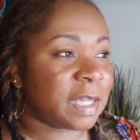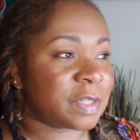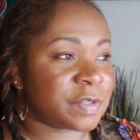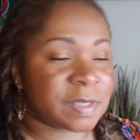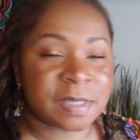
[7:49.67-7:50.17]

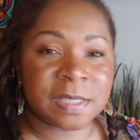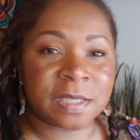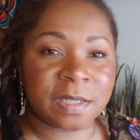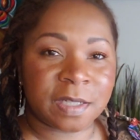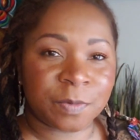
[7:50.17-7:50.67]
and just
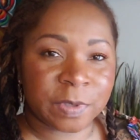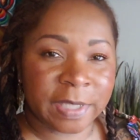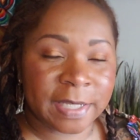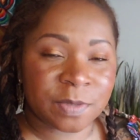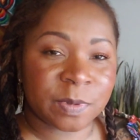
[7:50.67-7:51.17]
sit and
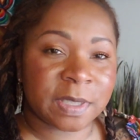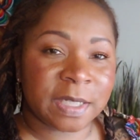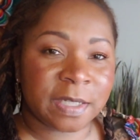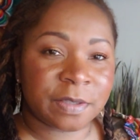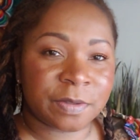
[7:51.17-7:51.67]
relax with a
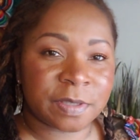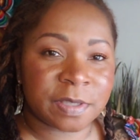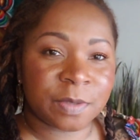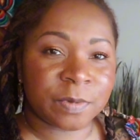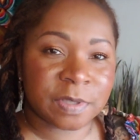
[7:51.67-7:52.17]
candle and
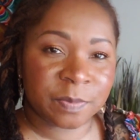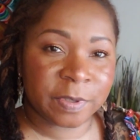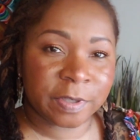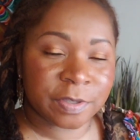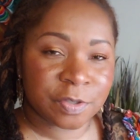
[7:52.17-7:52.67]
see what
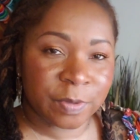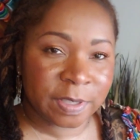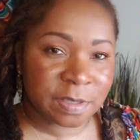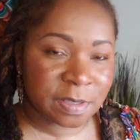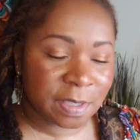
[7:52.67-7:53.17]
spirit is
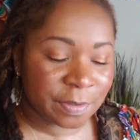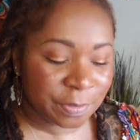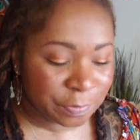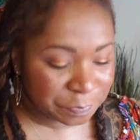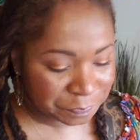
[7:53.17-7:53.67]
trying to tell
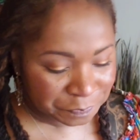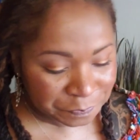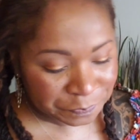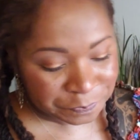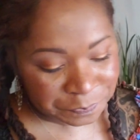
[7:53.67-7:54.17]
you.
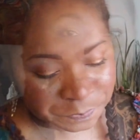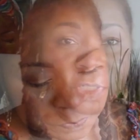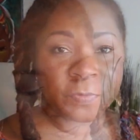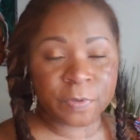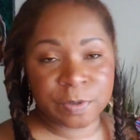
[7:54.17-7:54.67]
To
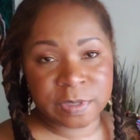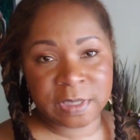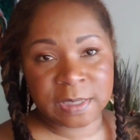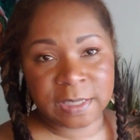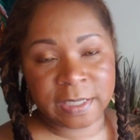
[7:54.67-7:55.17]
where if you
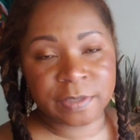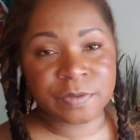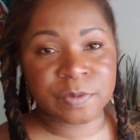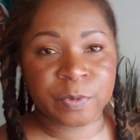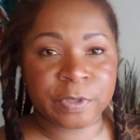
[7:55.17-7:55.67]
see the
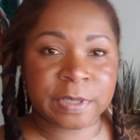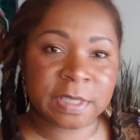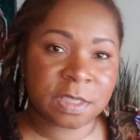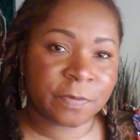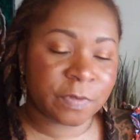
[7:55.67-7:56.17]
candles
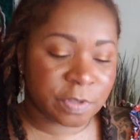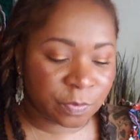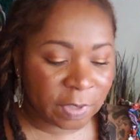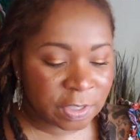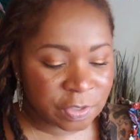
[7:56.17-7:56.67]
burning in different
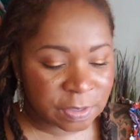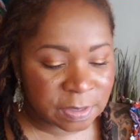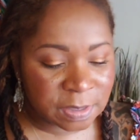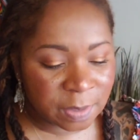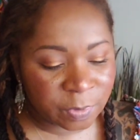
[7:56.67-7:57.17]

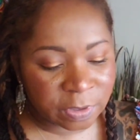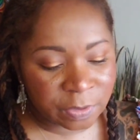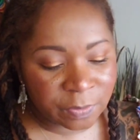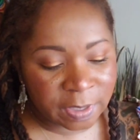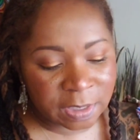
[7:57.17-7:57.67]
directions, I'm going
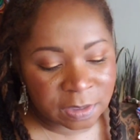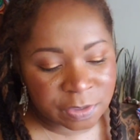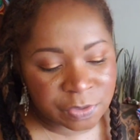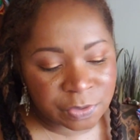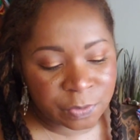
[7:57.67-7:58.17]
to go ahead and
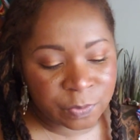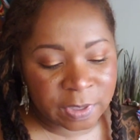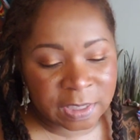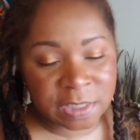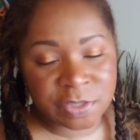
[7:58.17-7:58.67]
let you know
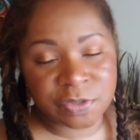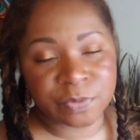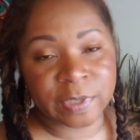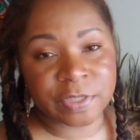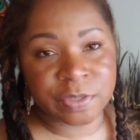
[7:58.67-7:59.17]
what each
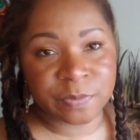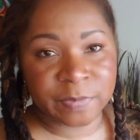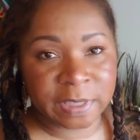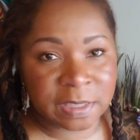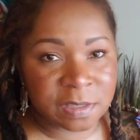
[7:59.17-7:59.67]
direction
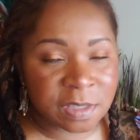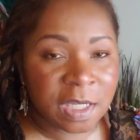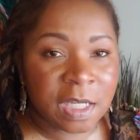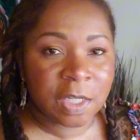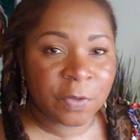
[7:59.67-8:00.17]
means.
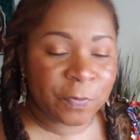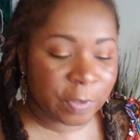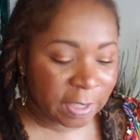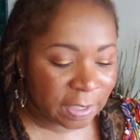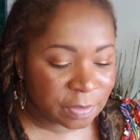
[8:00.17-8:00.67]
If your
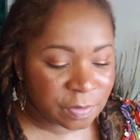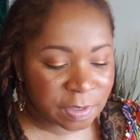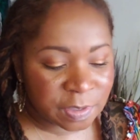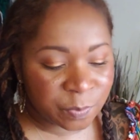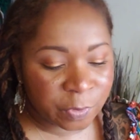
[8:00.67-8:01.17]
candle
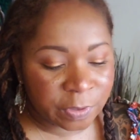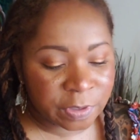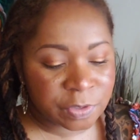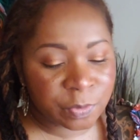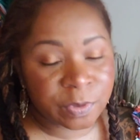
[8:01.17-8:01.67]
is
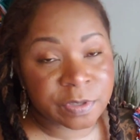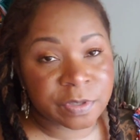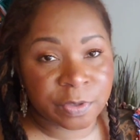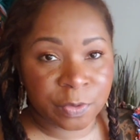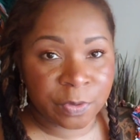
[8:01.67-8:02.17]
burning
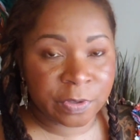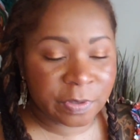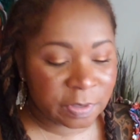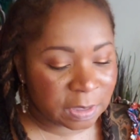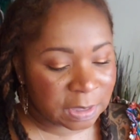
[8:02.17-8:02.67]
towards the
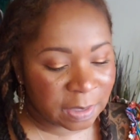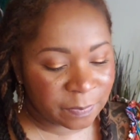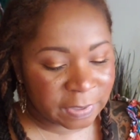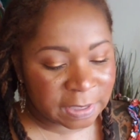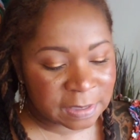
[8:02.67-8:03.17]
north, then
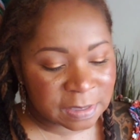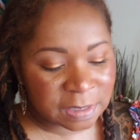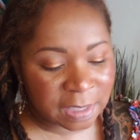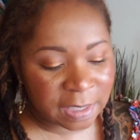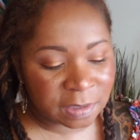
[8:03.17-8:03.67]
that
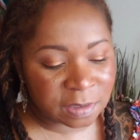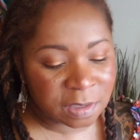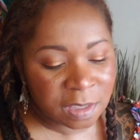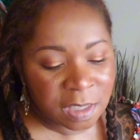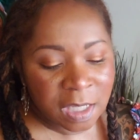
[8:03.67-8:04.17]
means that
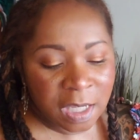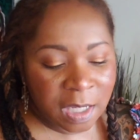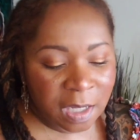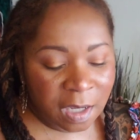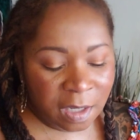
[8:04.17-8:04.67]

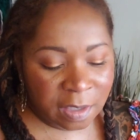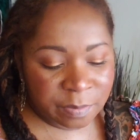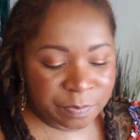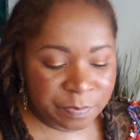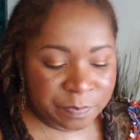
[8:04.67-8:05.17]

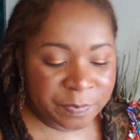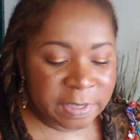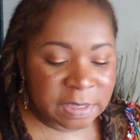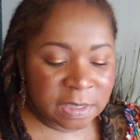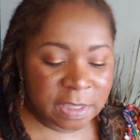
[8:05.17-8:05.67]

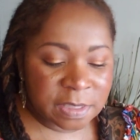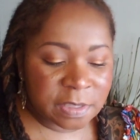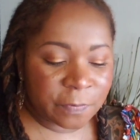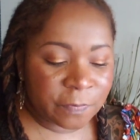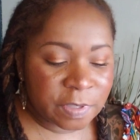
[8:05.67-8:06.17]
basically it's
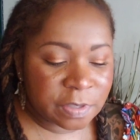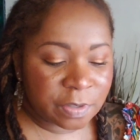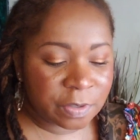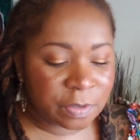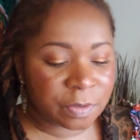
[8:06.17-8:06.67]
the
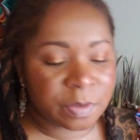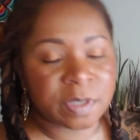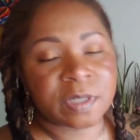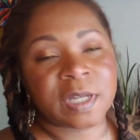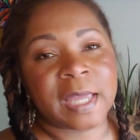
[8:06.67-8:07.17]
physical
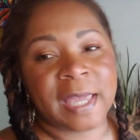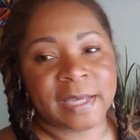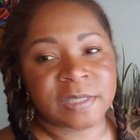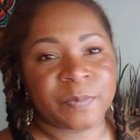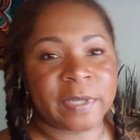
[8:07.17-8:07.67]

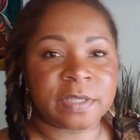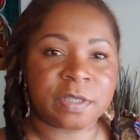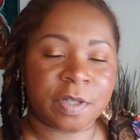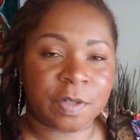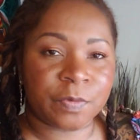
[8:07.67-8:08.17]

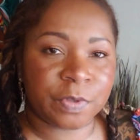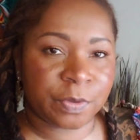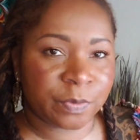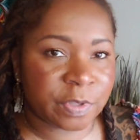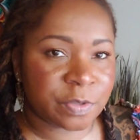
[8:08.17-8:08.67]
aspect of
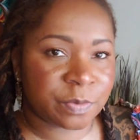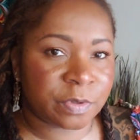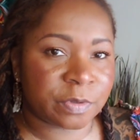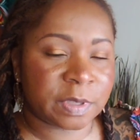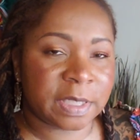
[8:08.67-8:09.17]
your
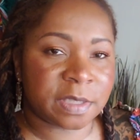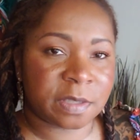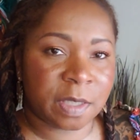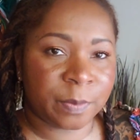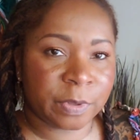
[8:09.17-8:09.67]
ritual that is
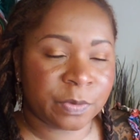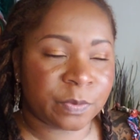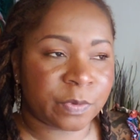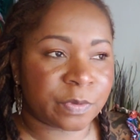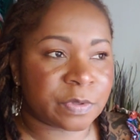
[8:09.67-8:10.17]
coming
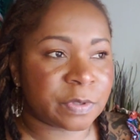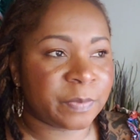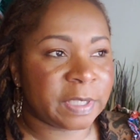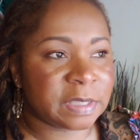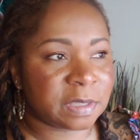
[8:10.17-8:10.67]
through. So
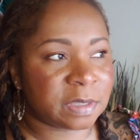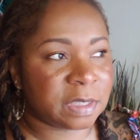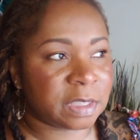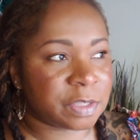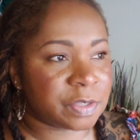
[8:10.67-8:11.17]

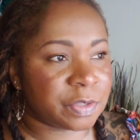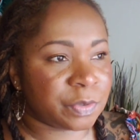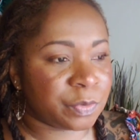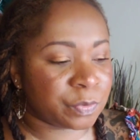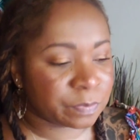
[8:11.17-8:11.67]
basically it's
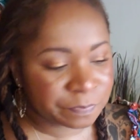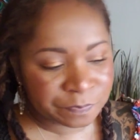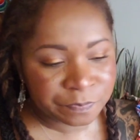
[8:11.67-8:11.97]
you,